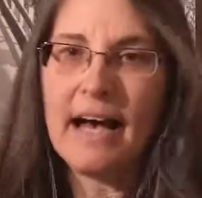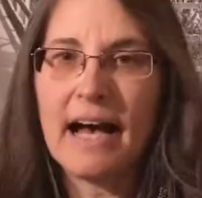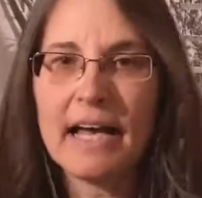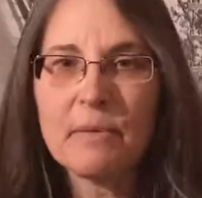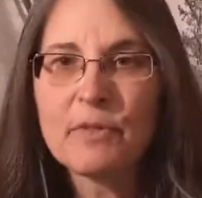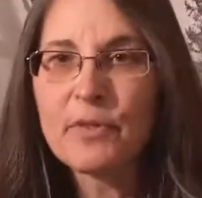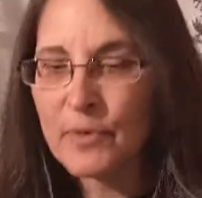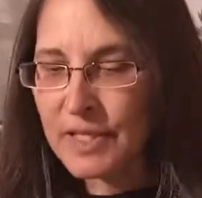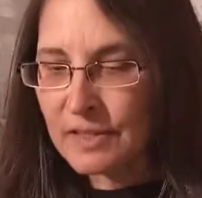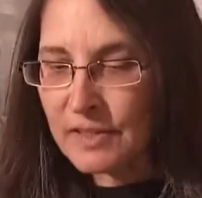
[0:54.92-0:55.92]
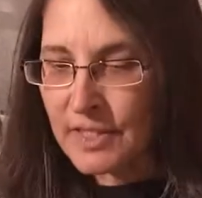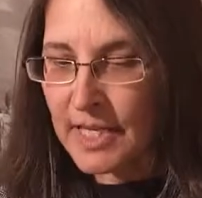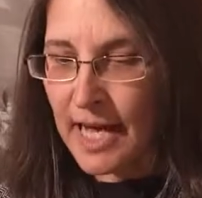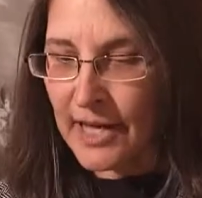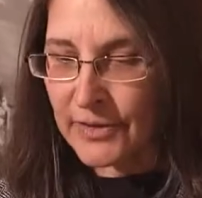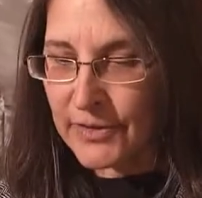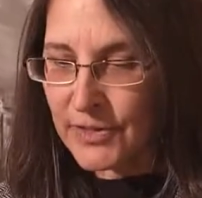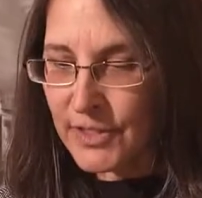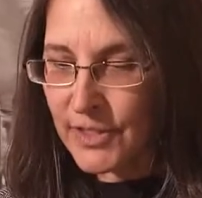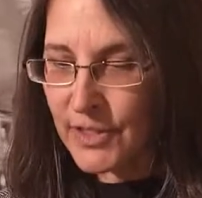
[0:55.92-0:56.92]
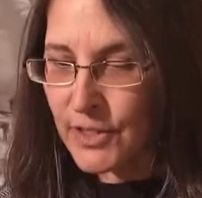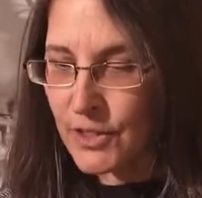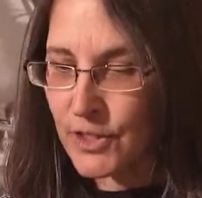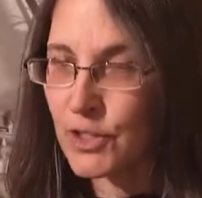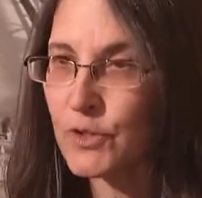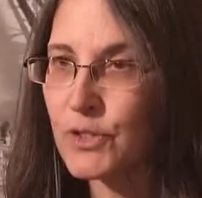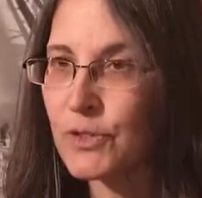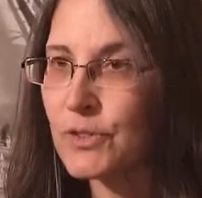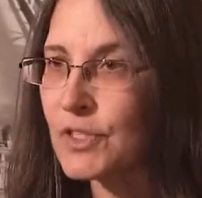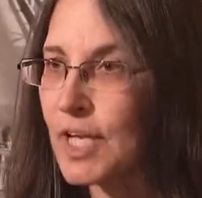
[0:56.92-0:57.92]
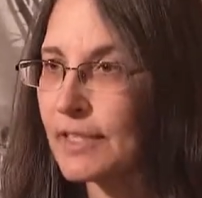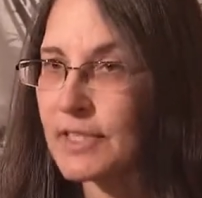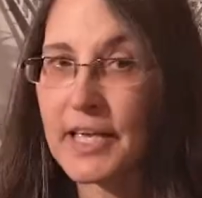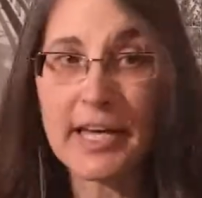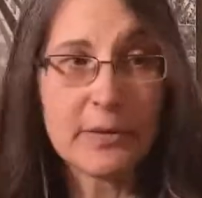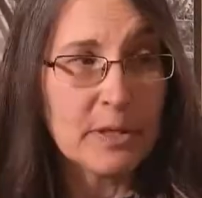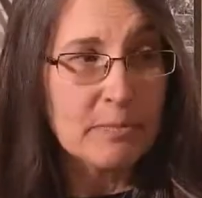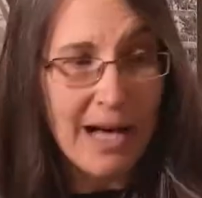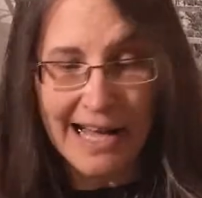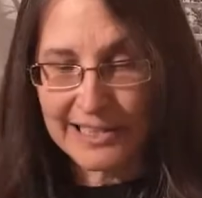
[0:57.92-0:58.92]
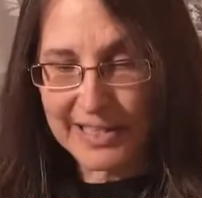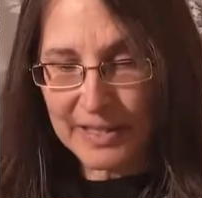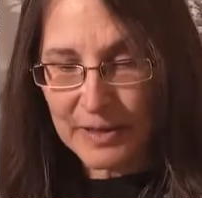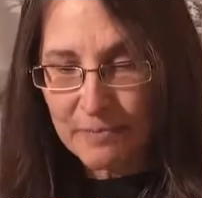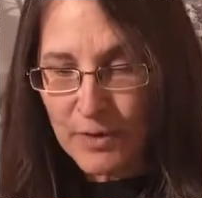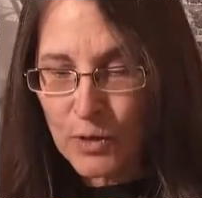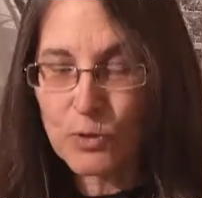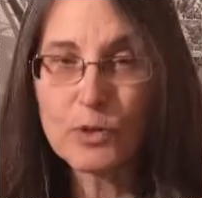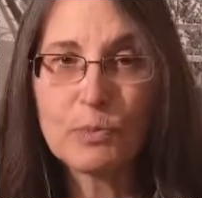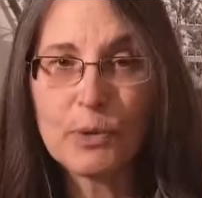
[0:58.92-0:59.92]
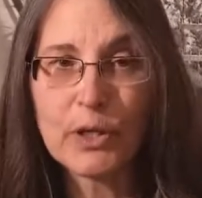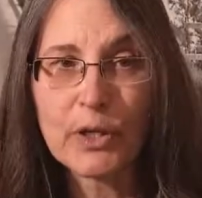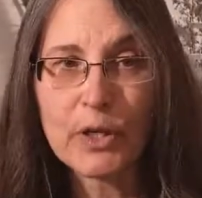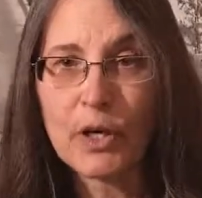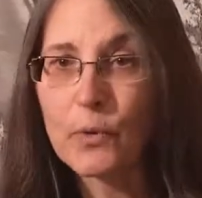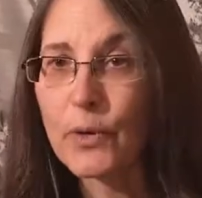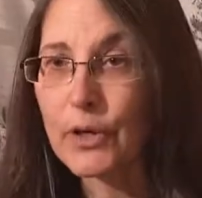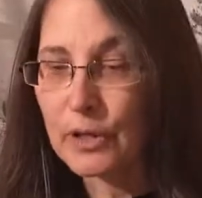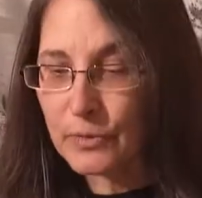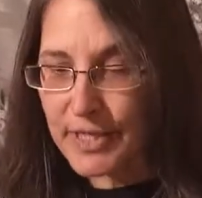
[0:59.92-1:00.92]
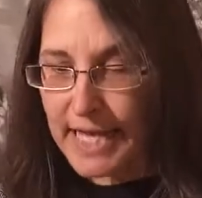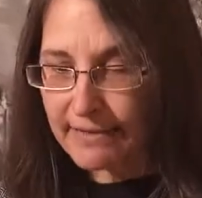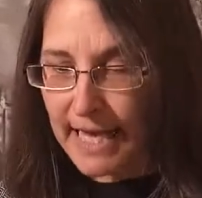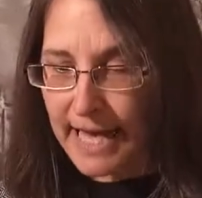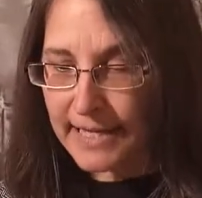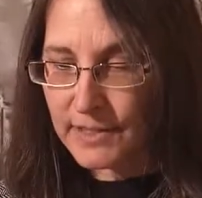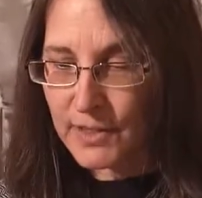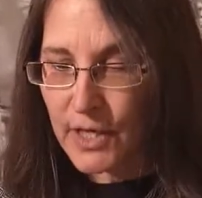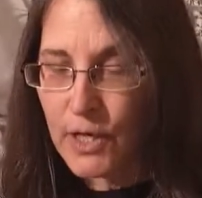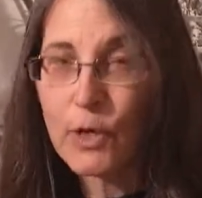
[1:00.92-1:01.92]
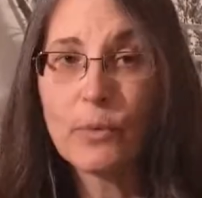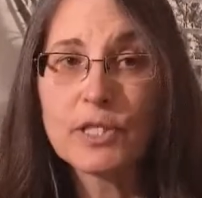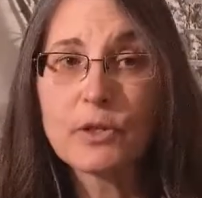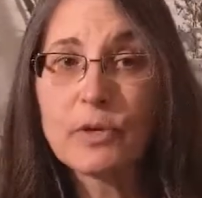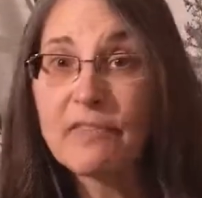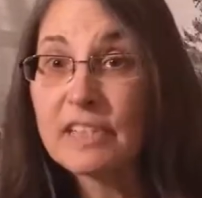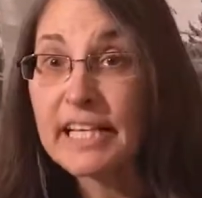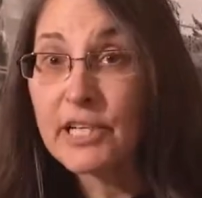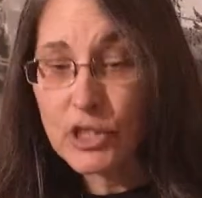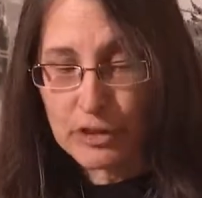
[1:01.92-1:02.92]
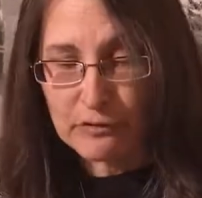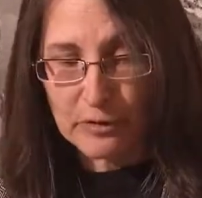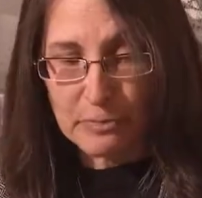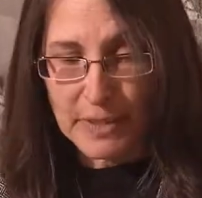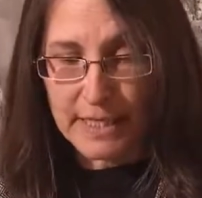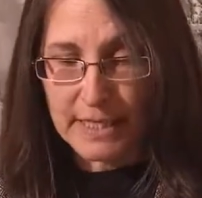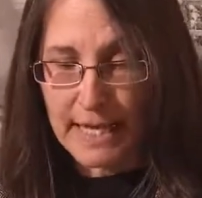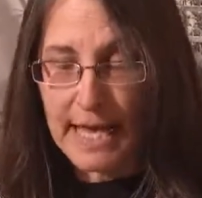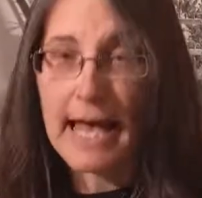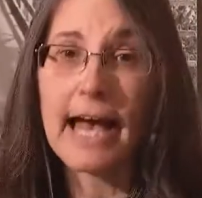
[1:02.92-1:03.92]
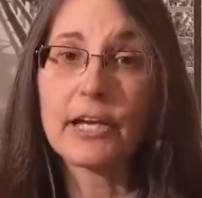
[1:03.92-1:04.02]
I am thrilled and honored to introduce Doctor Henry Pollack, whose book, A World Without Ice, was a revelation for me at